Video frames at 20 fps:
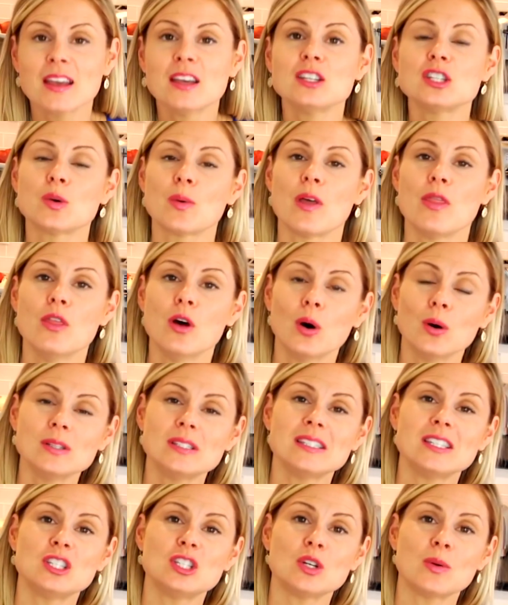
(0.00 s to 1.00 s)
So in those
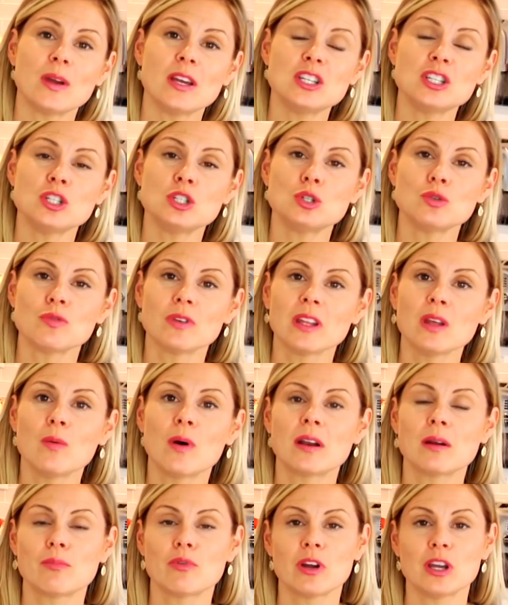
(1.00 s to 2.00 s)
situations, you really
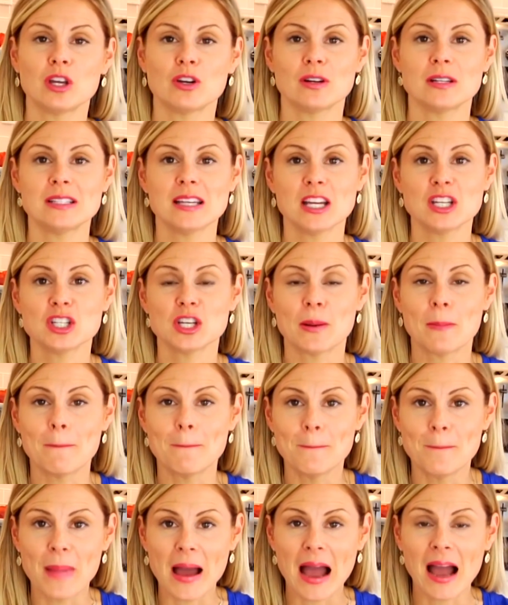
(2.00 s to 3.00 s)
want to bring your attention
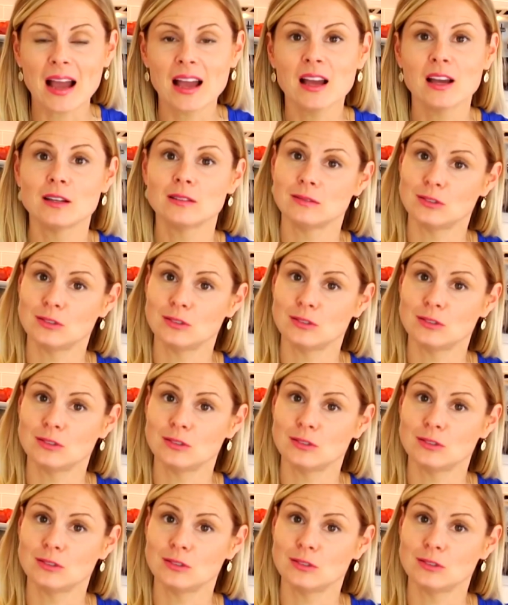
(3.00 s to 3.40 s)
back